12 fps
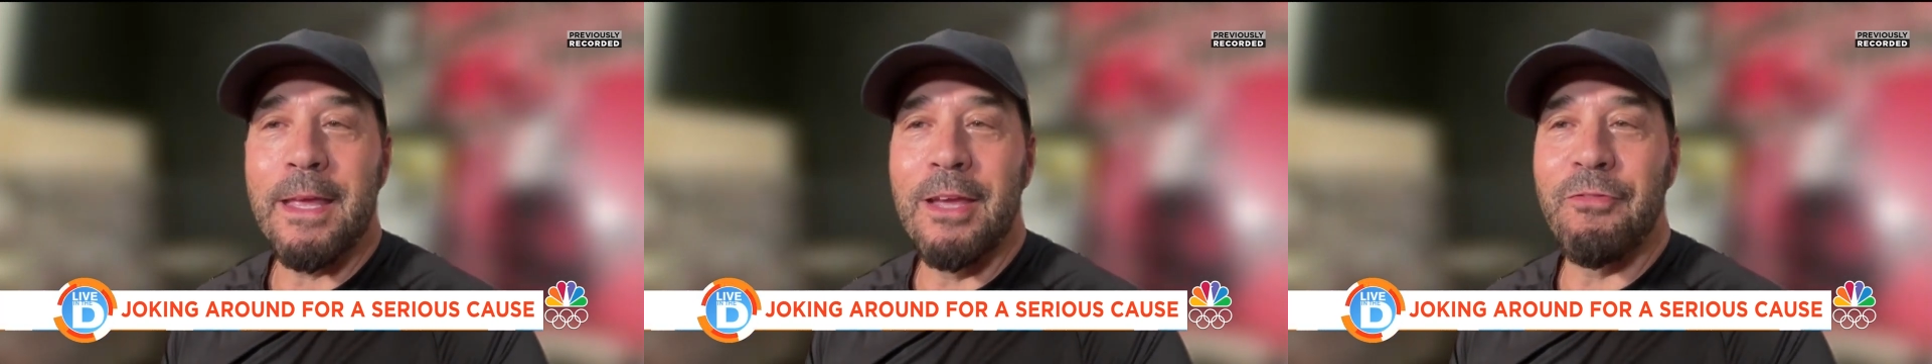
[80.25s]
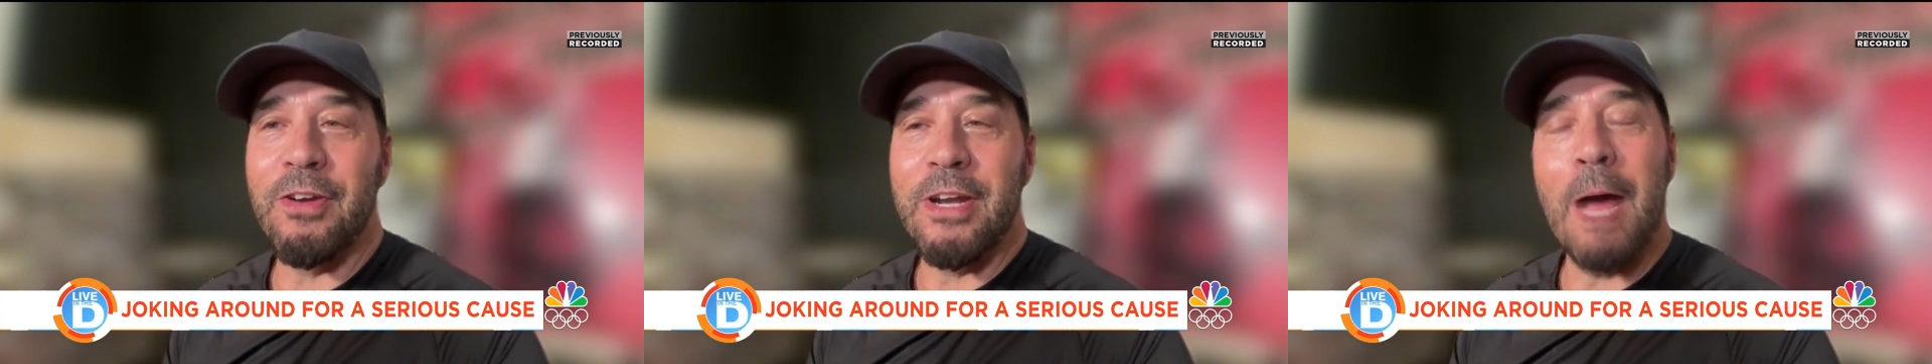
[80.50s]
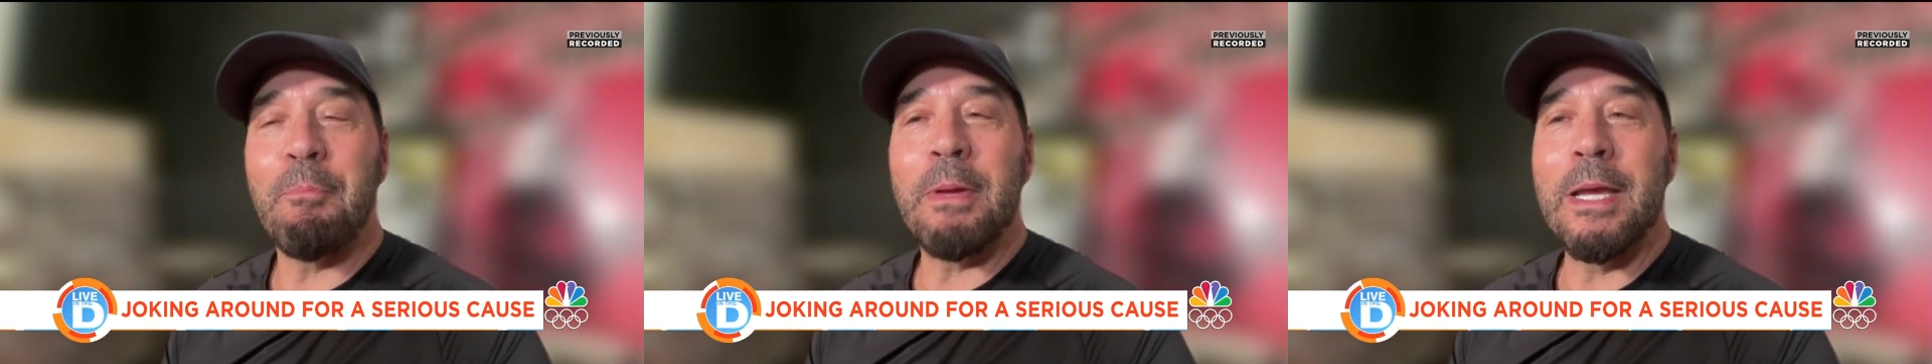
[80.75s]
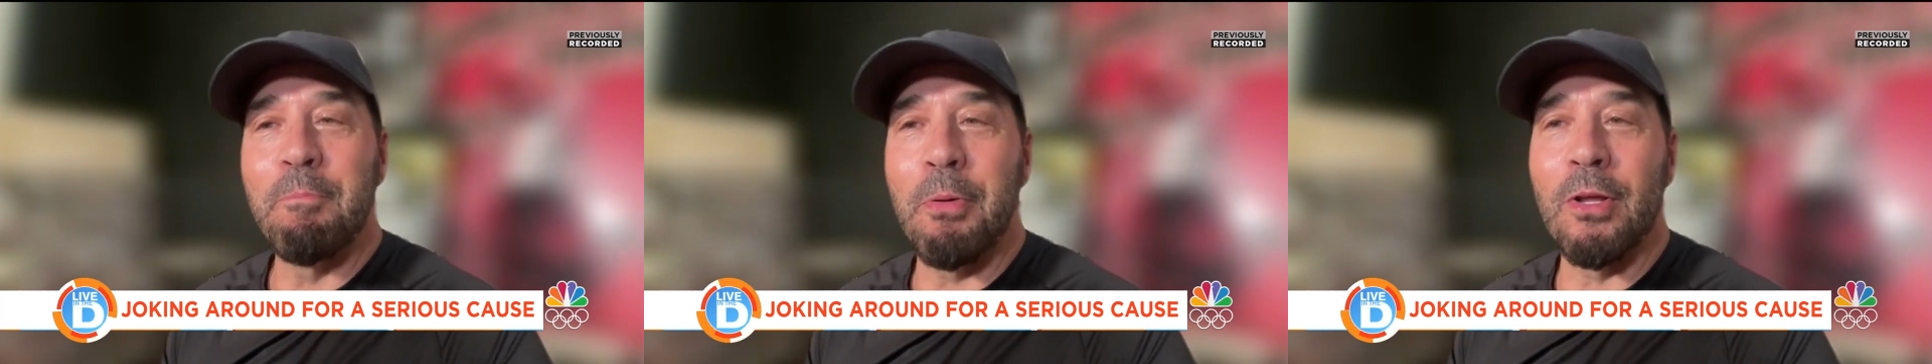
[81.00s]
if you're not
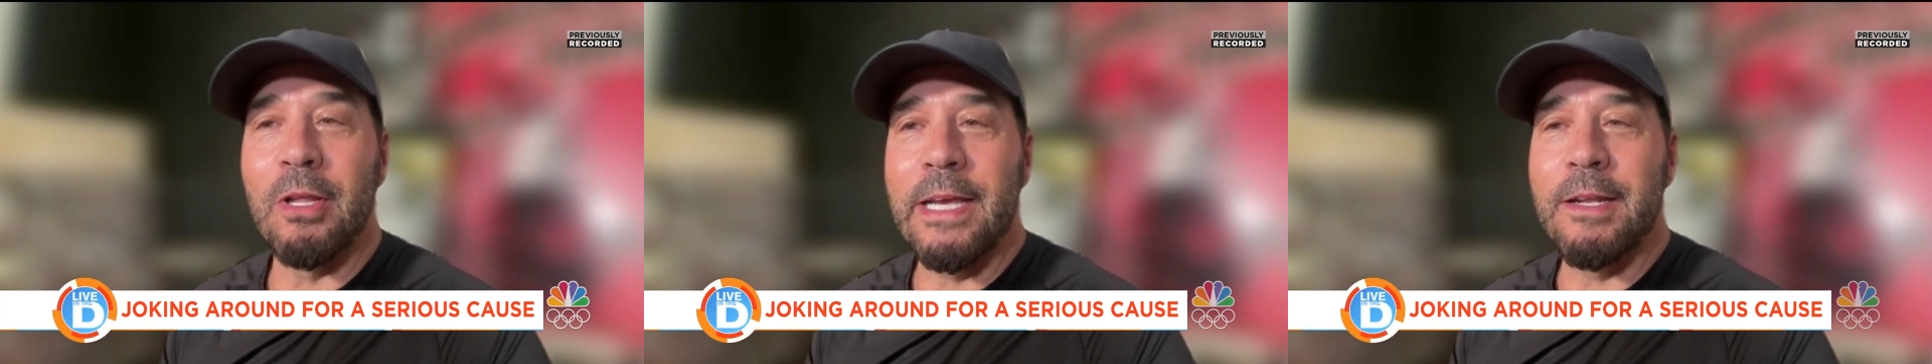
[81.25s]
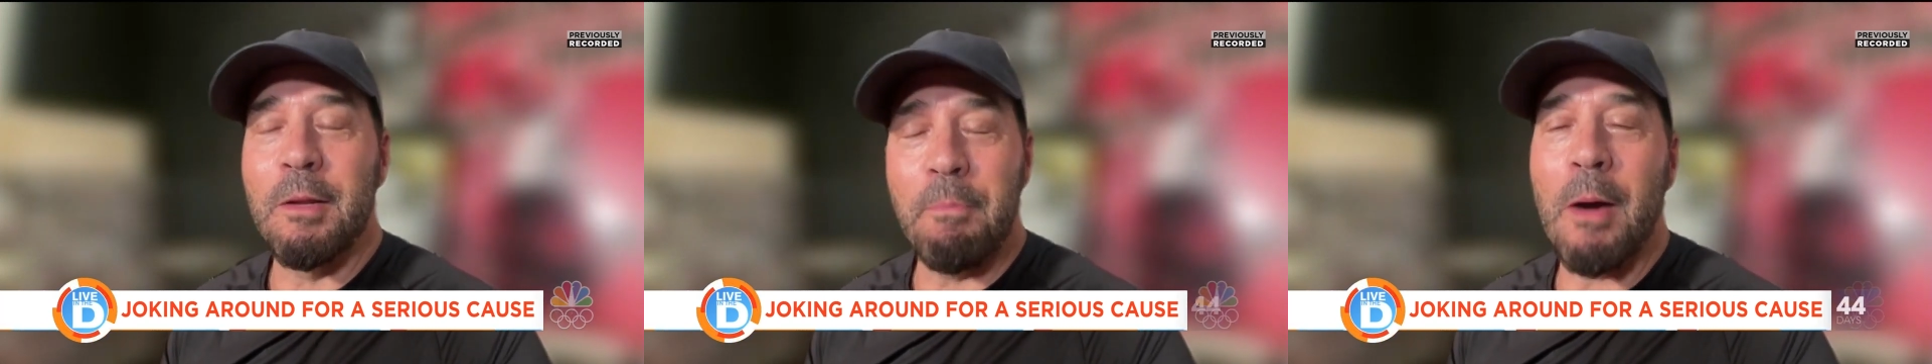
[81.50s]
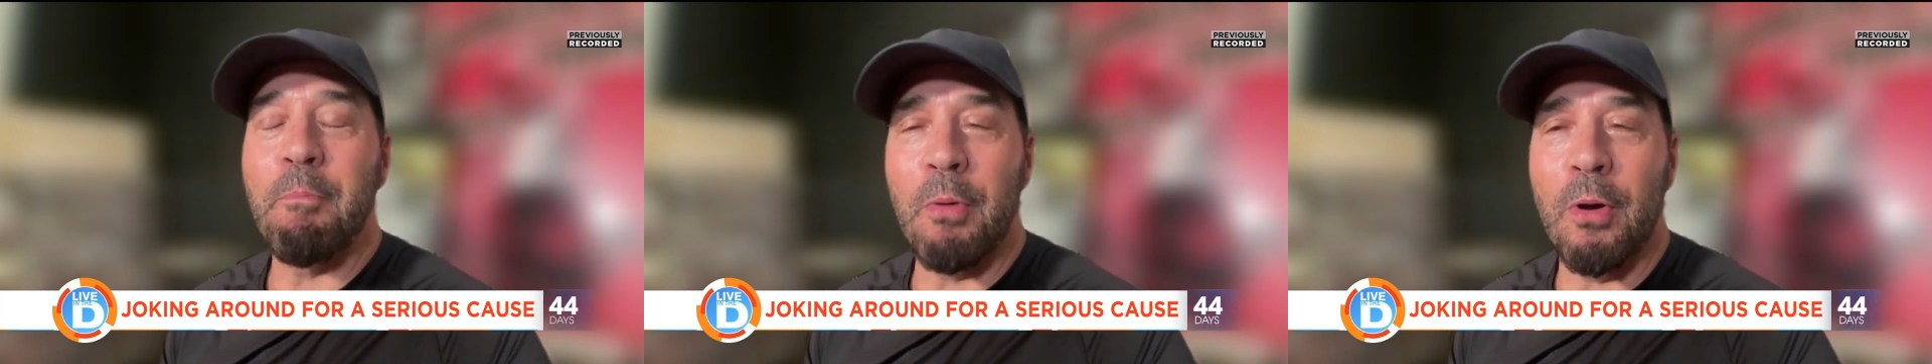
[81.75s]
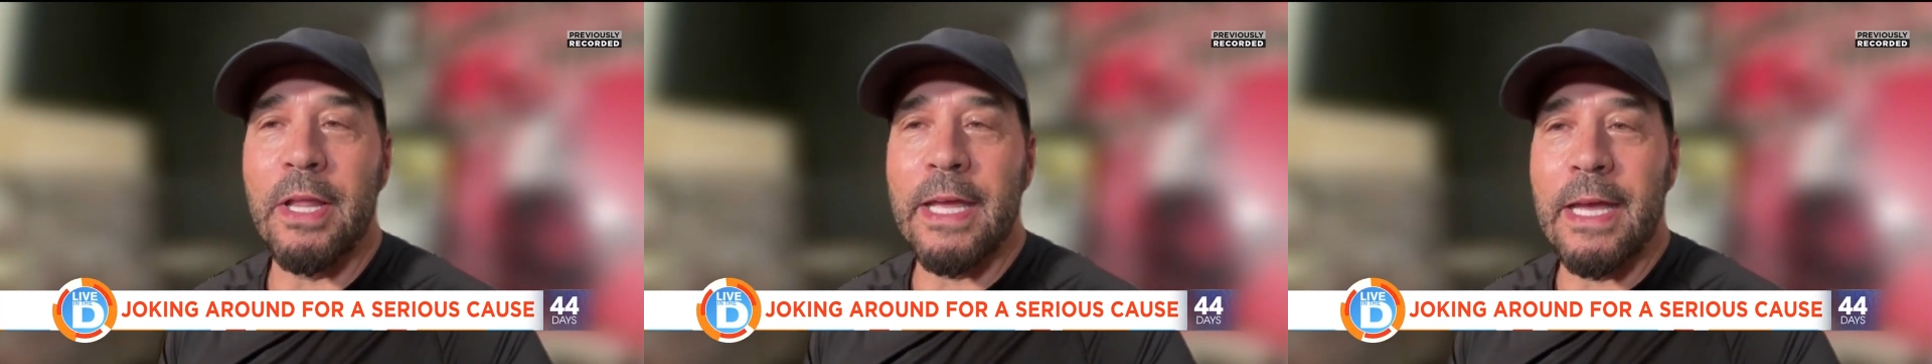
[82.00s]
being bullied about
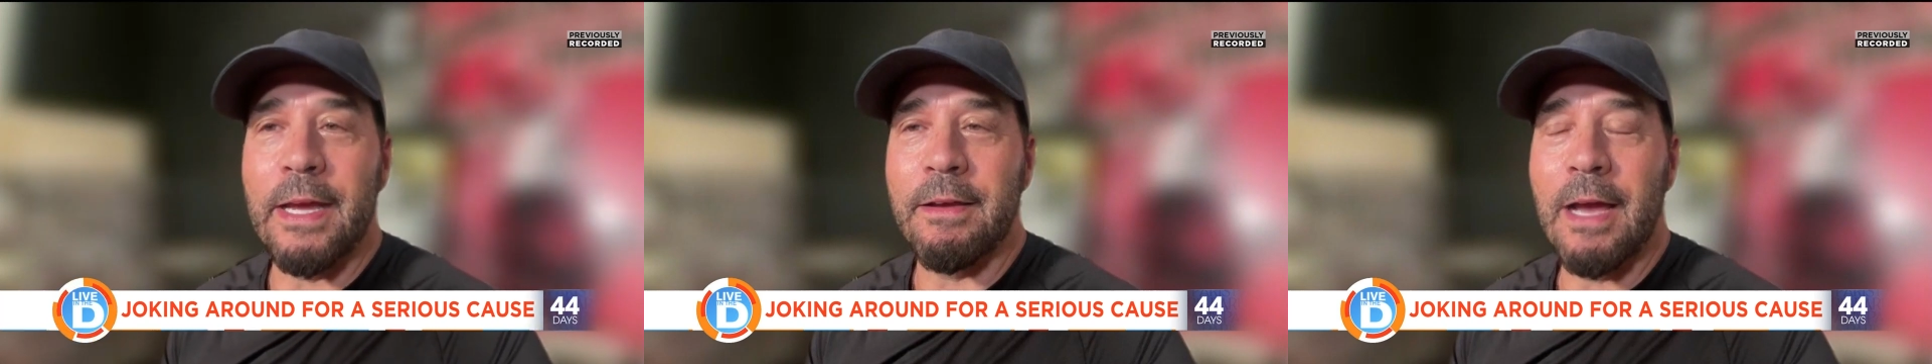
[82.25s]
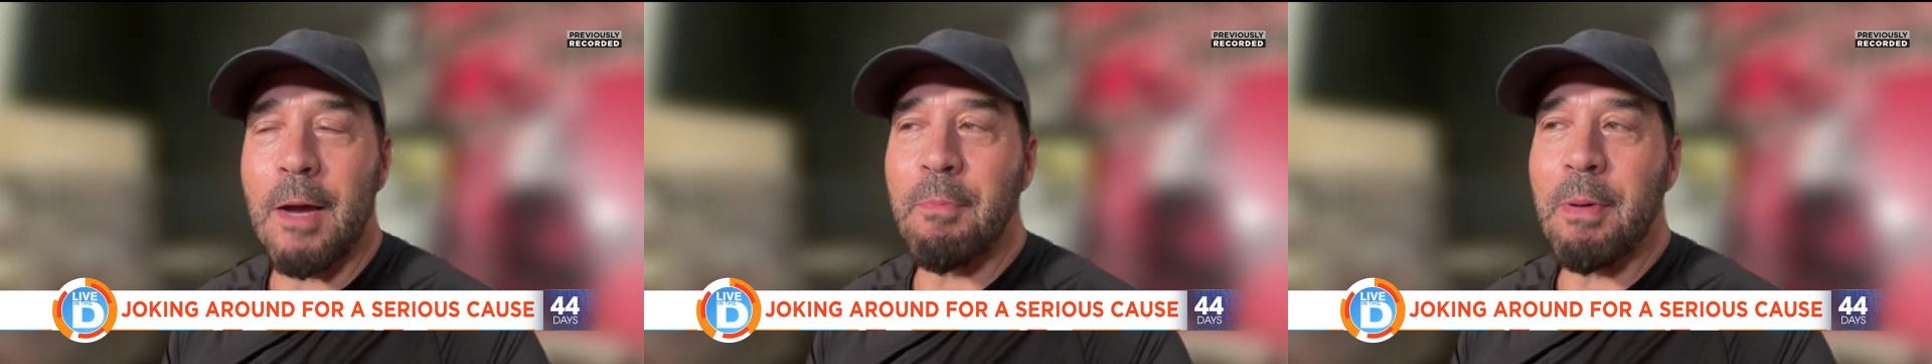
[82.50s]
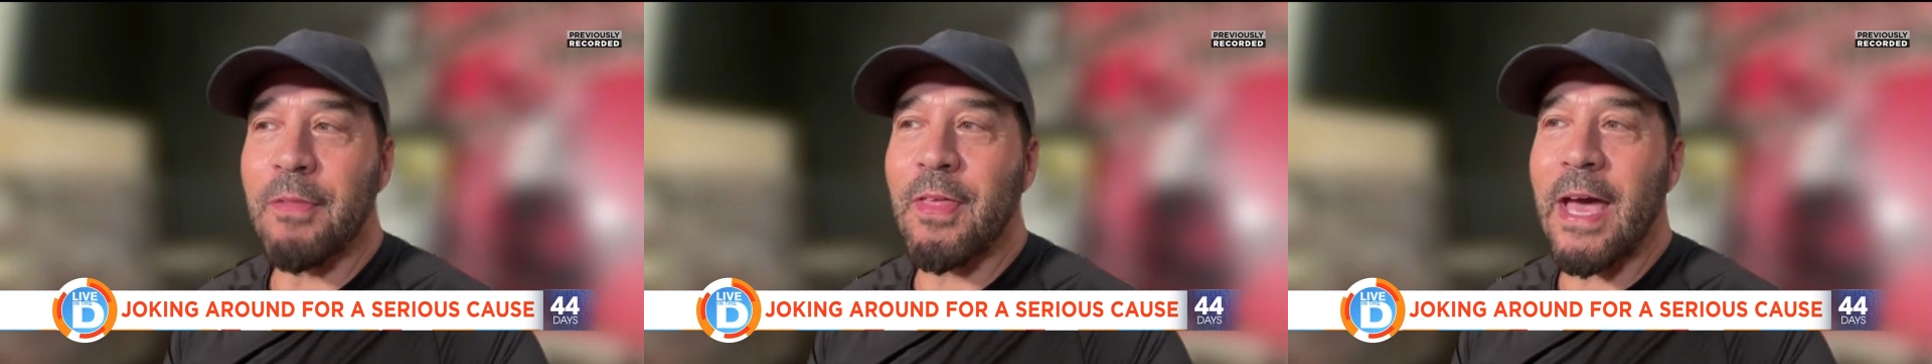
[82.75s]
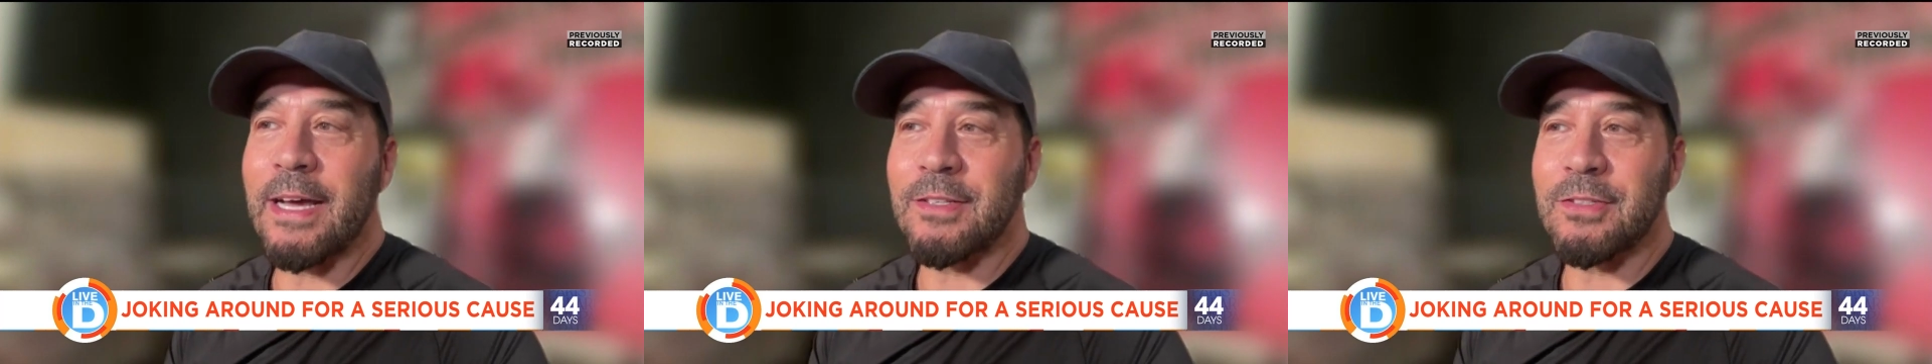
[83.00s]
bullying. How about
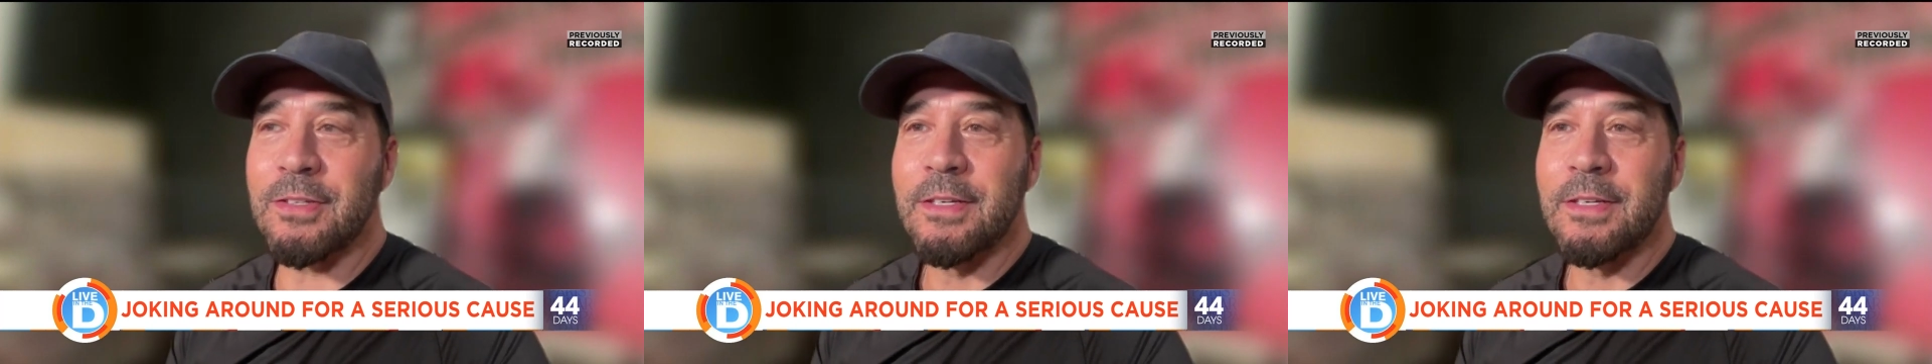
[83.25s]
that?